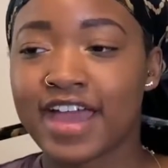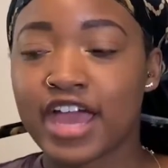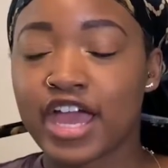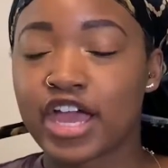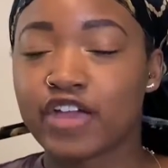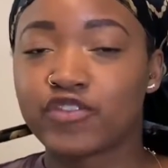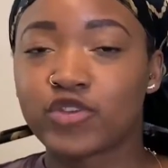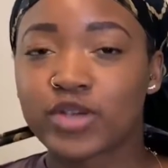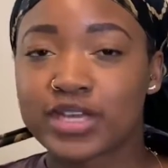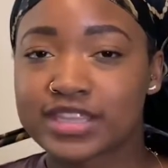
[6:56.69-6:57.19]

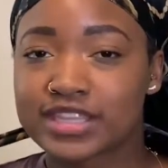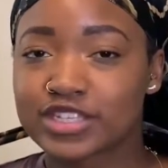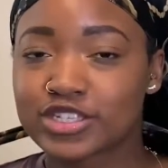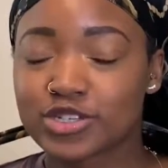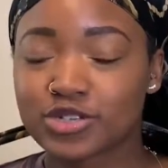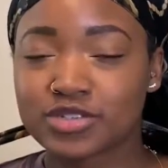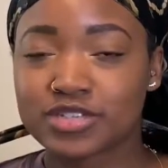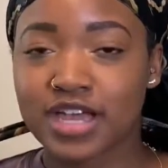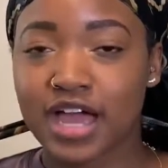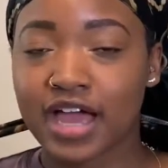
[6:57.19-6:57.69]
if you get this
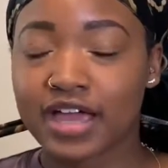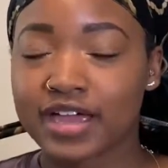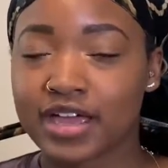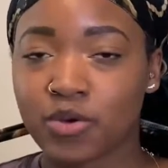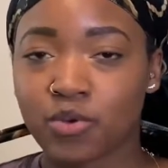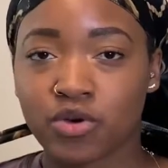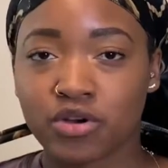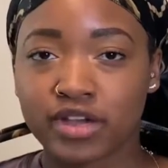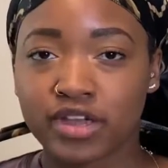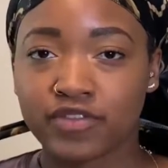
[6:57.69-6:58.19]
too tight it
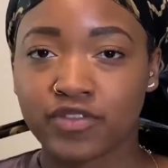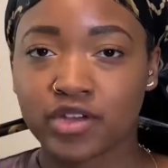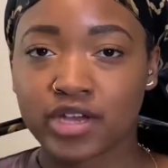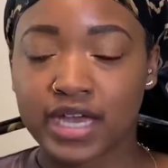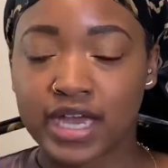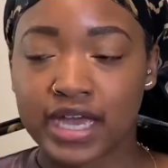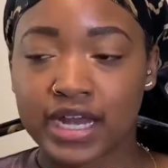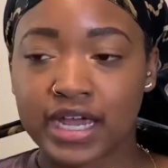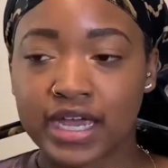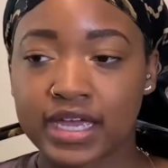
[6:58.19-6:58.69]
will give you a
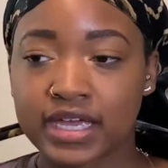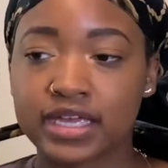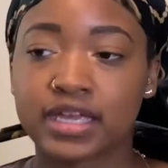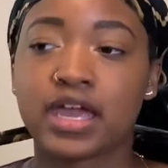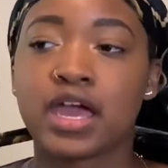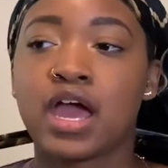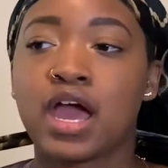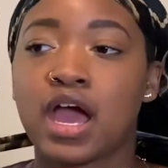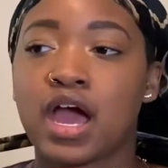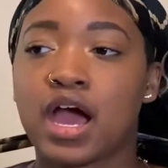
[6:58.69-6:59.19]
headache.
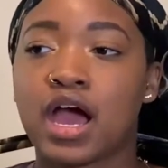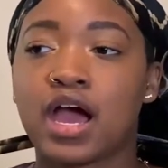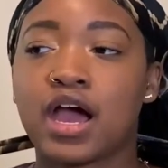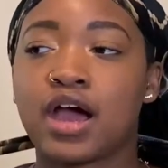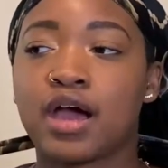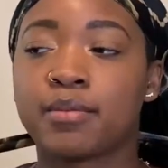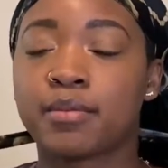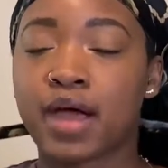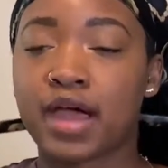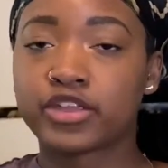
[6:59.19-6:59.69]

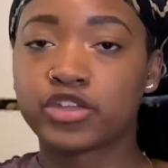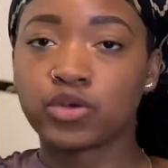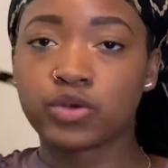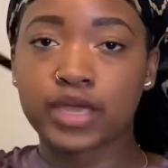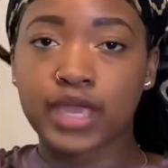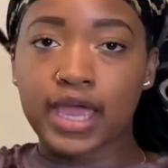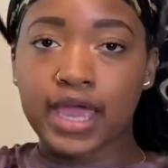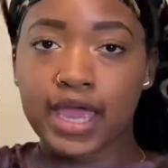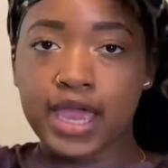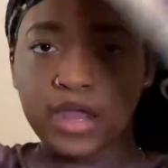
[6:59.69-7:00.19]
You
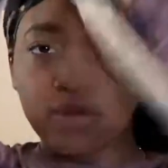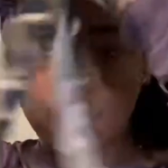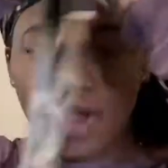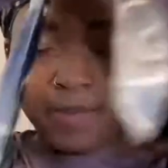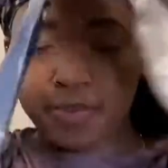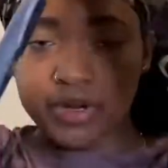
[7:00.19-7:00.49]
can wrap